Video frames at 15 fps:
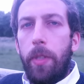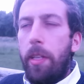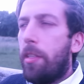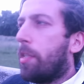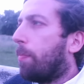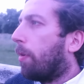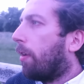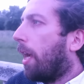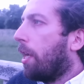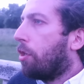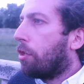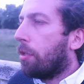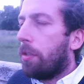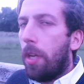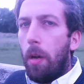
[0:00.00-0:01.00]

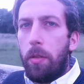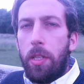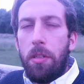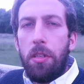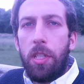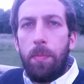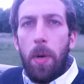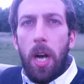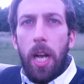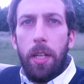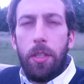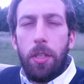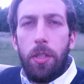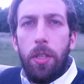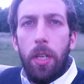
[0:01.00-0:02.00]
inspiration. I was
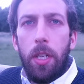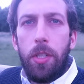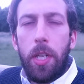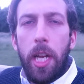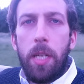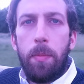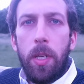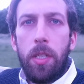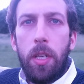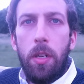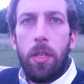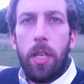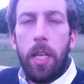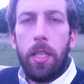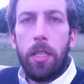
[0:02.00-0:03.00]
inspired to uh, change my
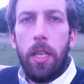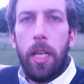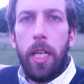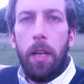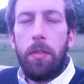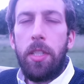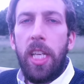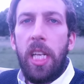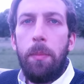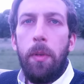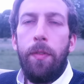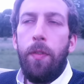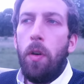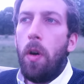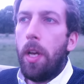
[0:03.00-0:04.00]
social anxiety. I've said it
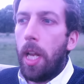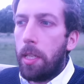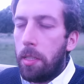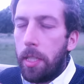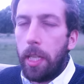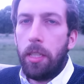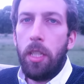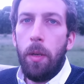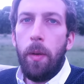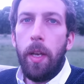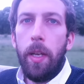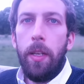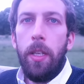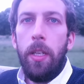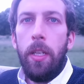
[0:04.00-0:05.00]
before and I stick to
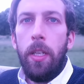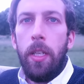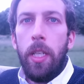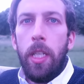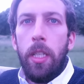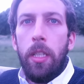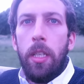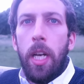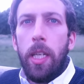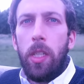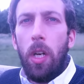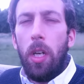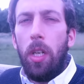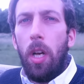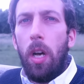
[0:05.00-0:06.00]
it. I
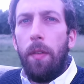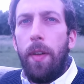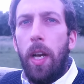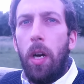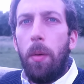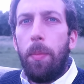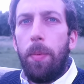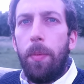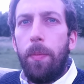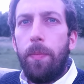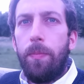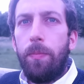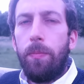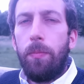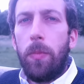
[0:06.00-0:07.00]
got a lot of help.
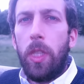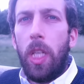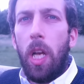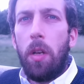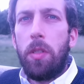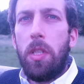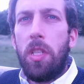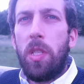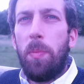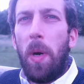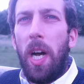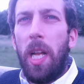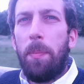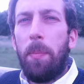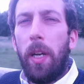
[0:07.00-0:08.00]
I was
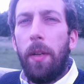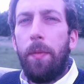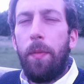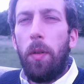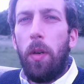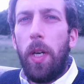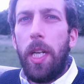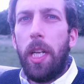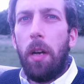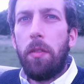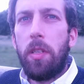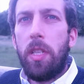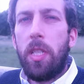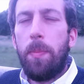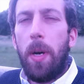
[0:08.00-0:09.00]
inspired by Floyd, I
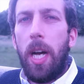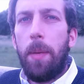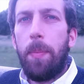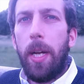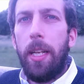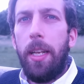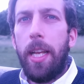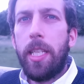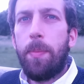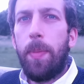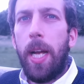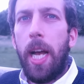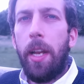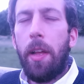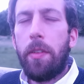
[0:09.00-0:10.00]
was inspired by Les
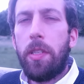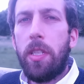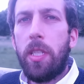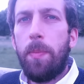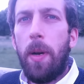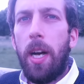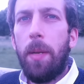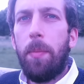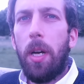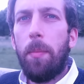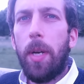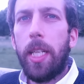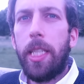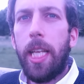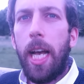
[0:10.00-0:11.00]
Brown, I was inspired by
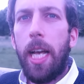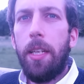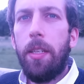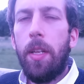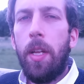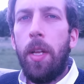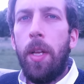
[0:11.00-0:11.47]
my dad,